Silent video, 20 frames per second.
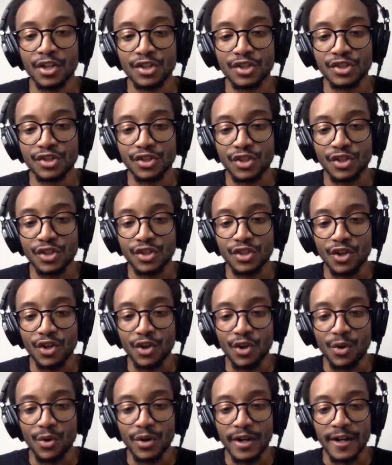
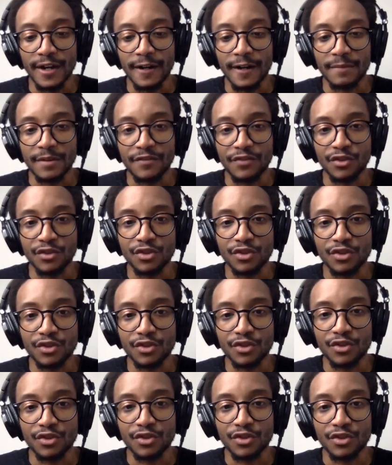So if you're
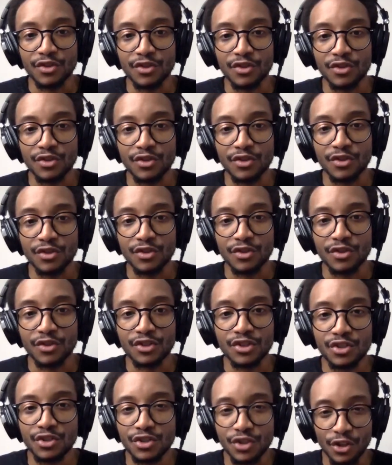
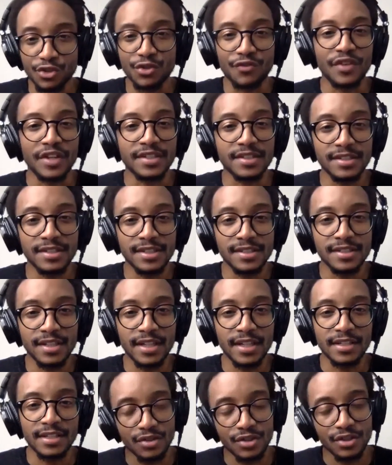starting to
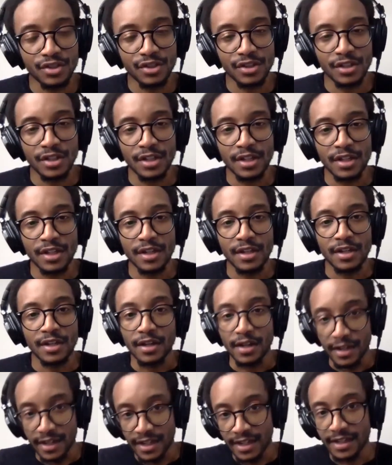invest in these things, do some
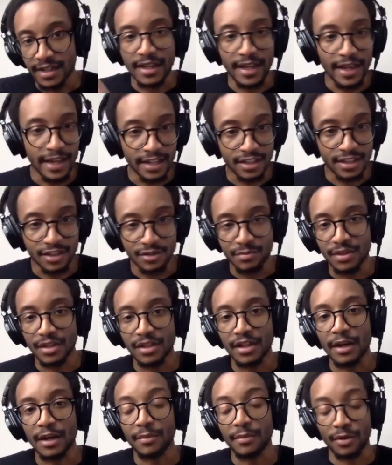research.
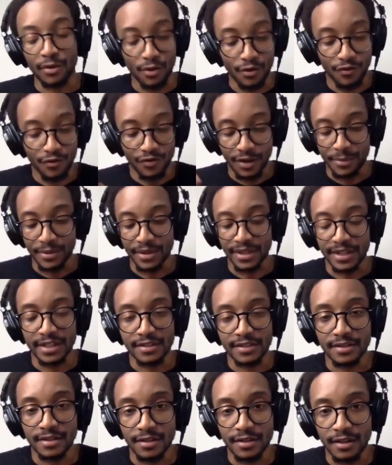Again, ask me. Hopefully
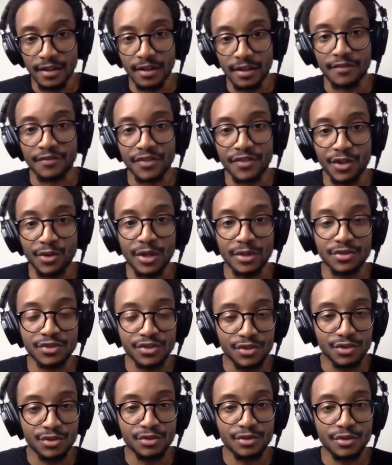I'm going to get a video out
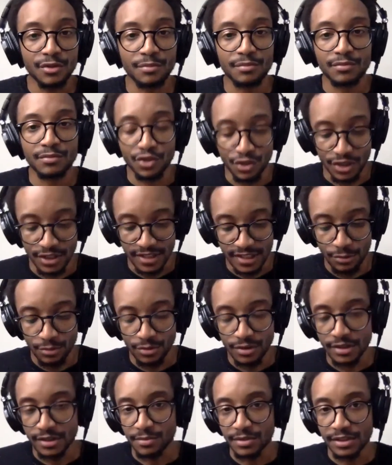soon so you can see what some of
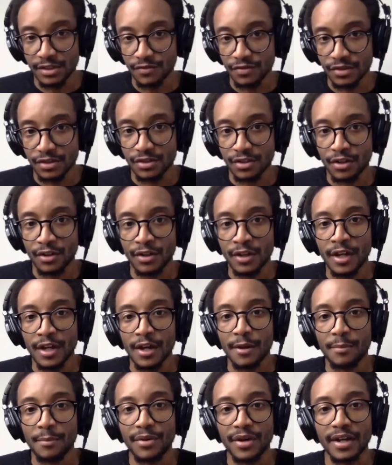these differences are.
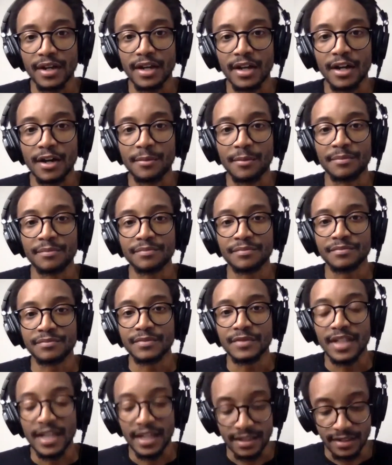But yes,
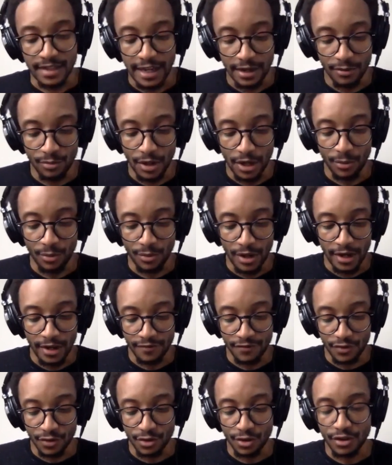if you're
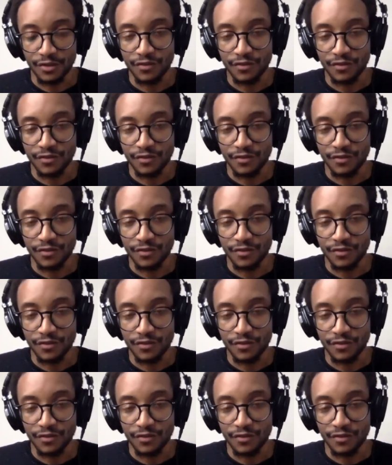looking for